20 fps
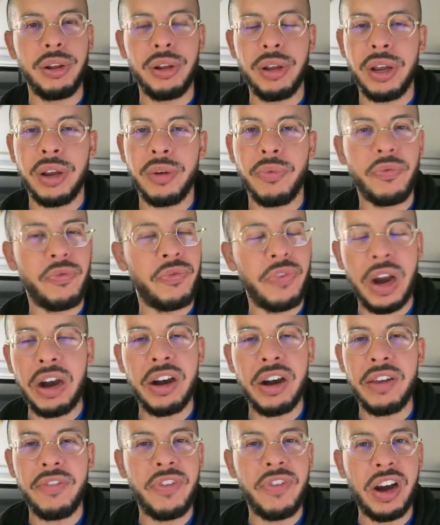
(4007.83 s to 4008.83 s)
very,
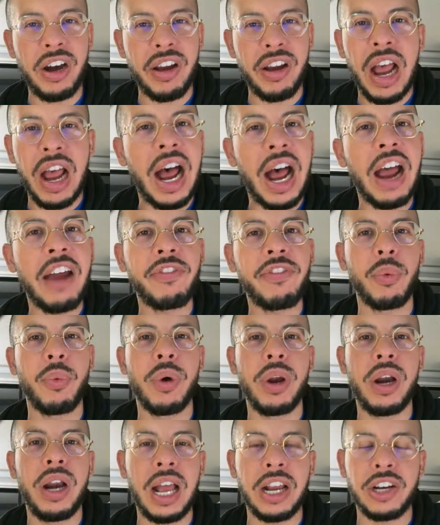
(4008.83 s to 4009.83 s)
very high for what it
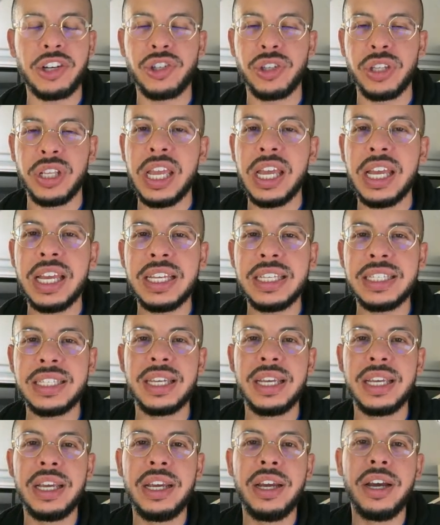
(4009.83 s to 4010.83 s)
actually is.
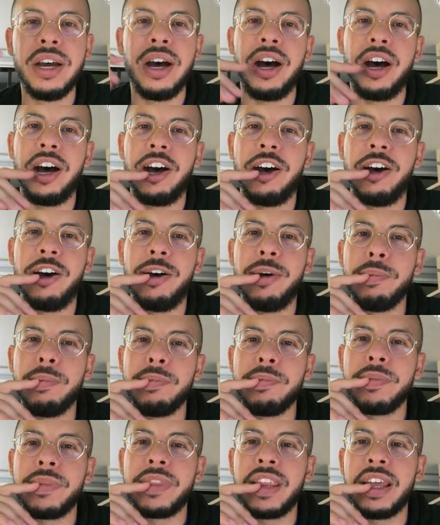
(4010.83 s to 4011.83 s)

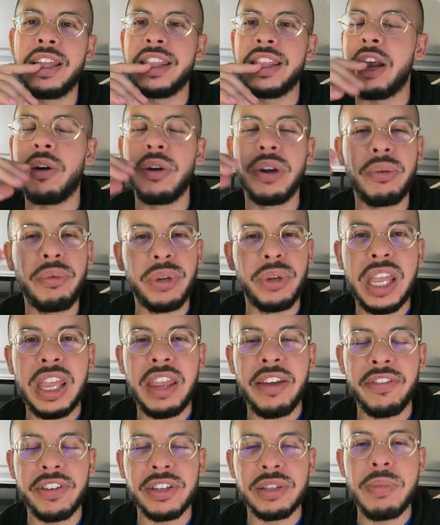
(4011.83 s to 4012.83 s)
They don't really give
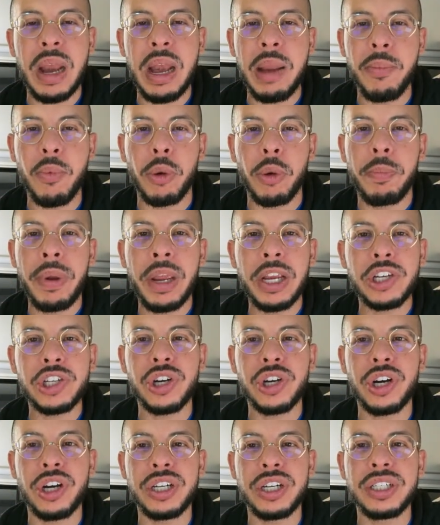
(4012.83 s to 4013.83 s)
us many more
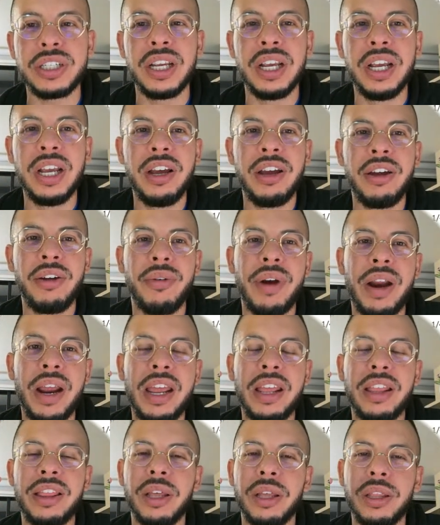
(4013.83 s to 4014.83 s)
pictures, right?
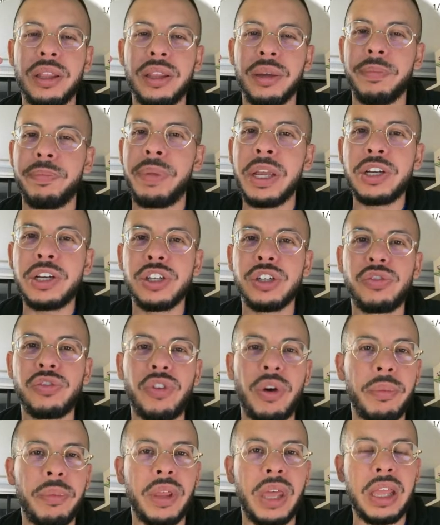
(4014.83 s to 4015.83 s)
The pictures from
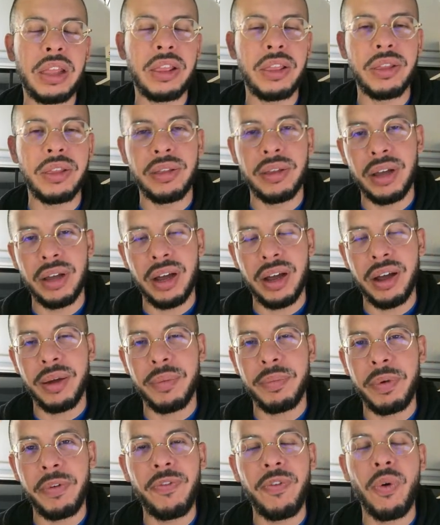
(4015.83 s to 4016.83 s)
the
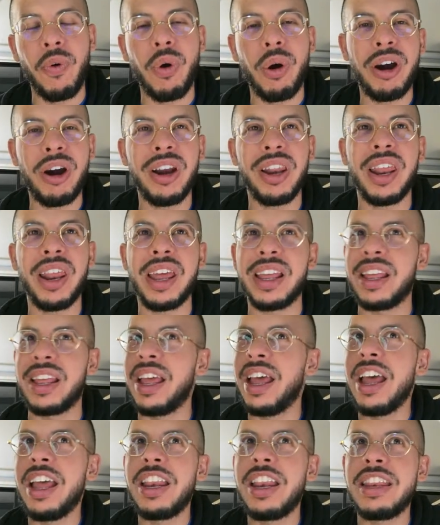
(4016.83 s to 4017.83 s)
before, like
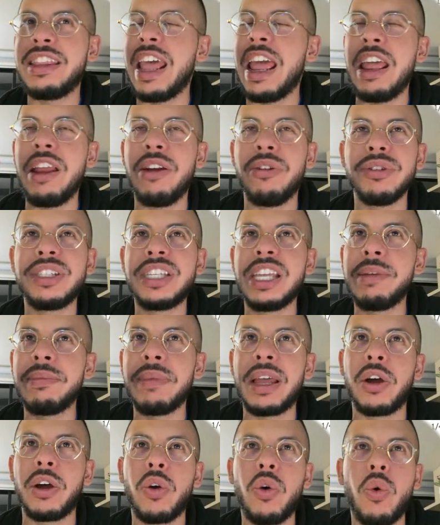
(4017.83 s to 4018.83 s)
they don't seem like a
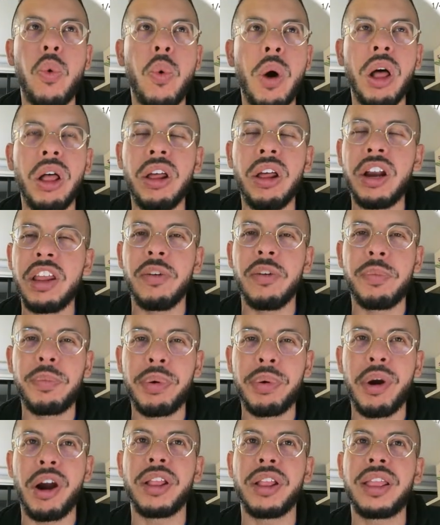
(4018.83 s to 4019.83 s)
quality of
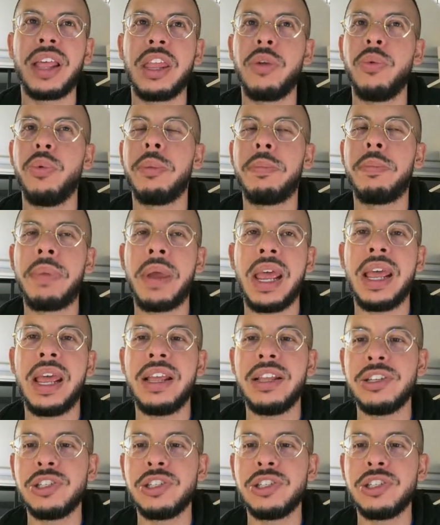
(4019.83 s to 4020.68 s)
product that you would pay so